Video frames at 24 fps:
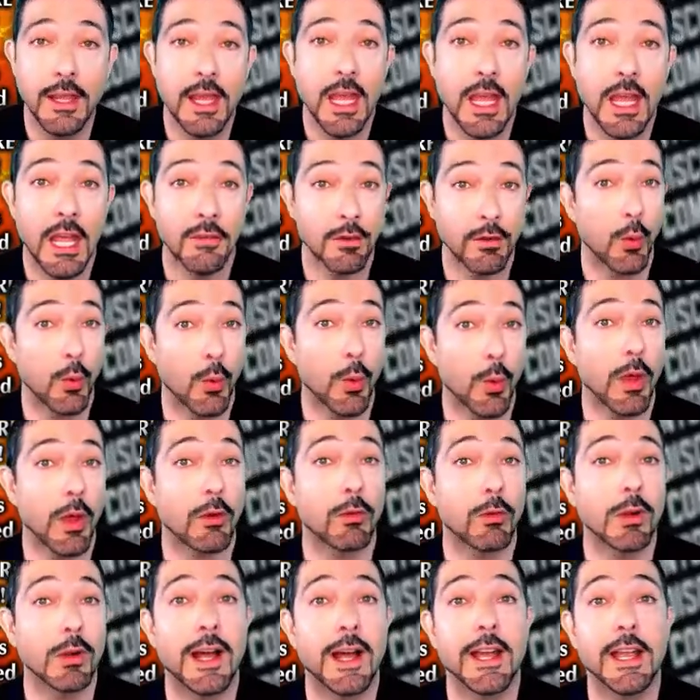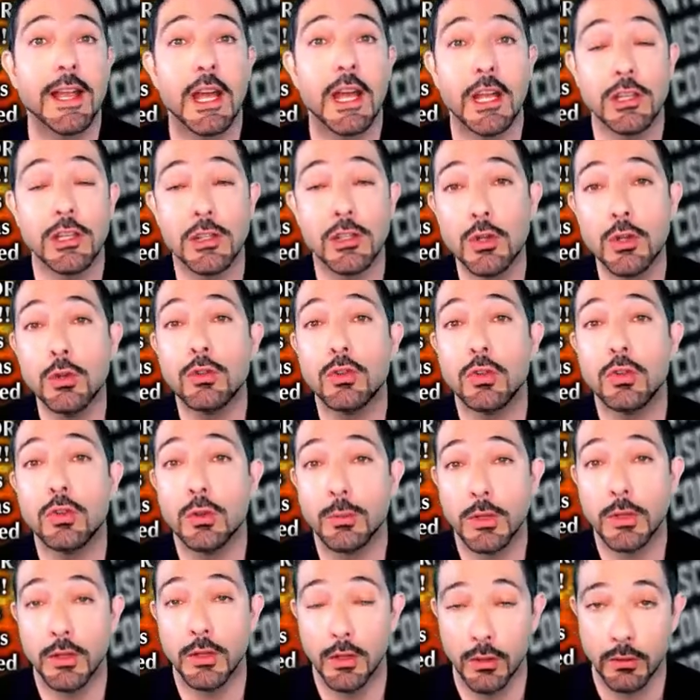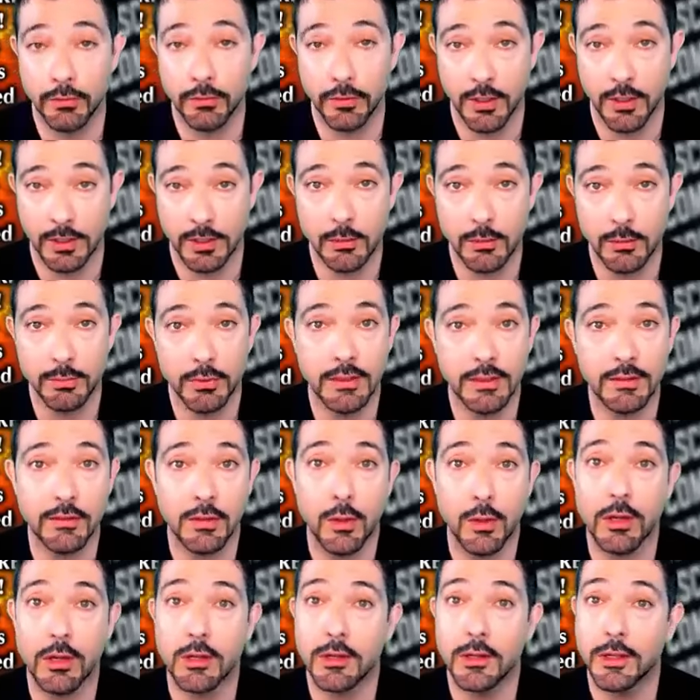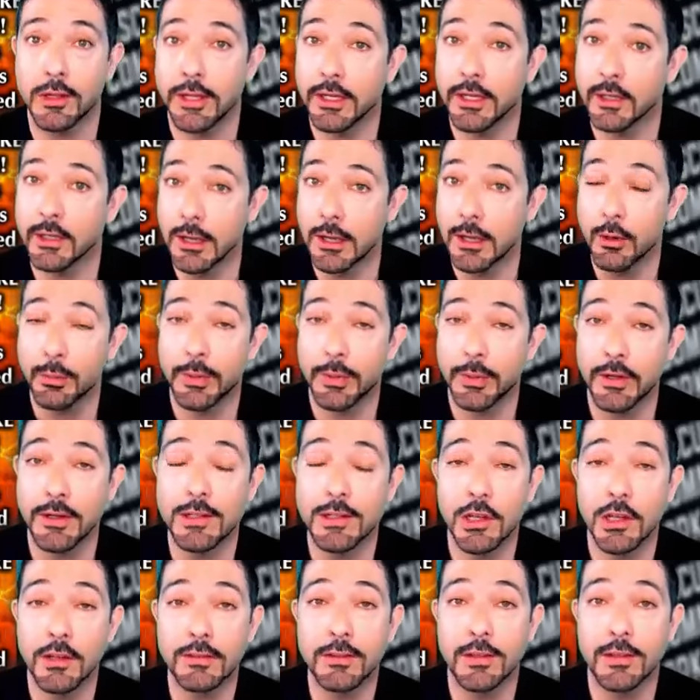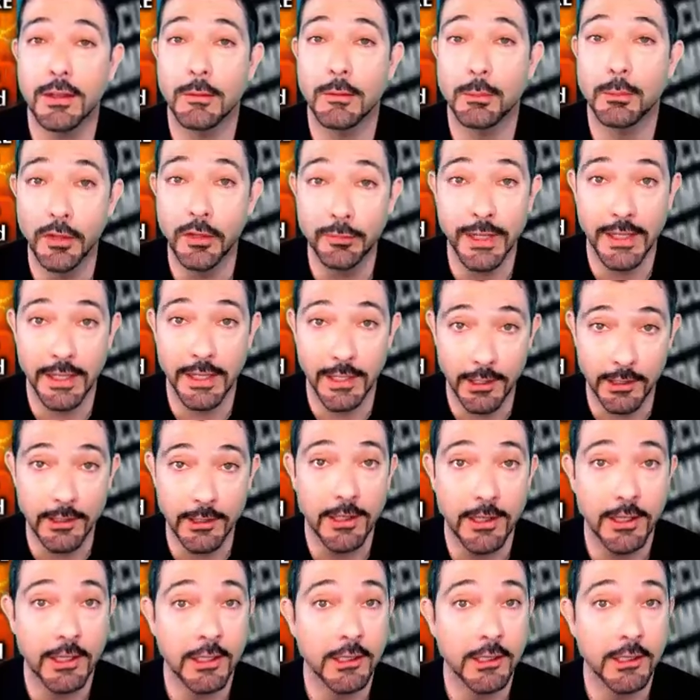If you don't want to rely on YouTube to notify you, please go to the link now appearing just above my head.